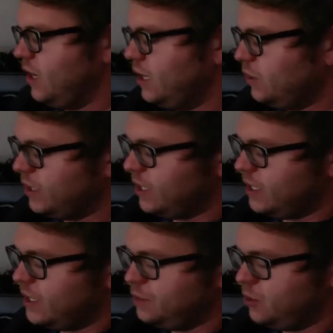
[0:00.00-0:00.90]
then we can kind
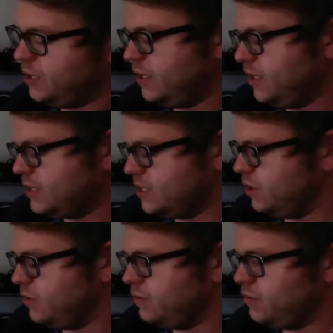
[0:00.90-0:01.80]
of keep going down the list
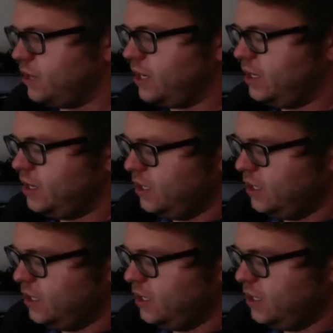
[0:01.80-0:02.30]
here, right?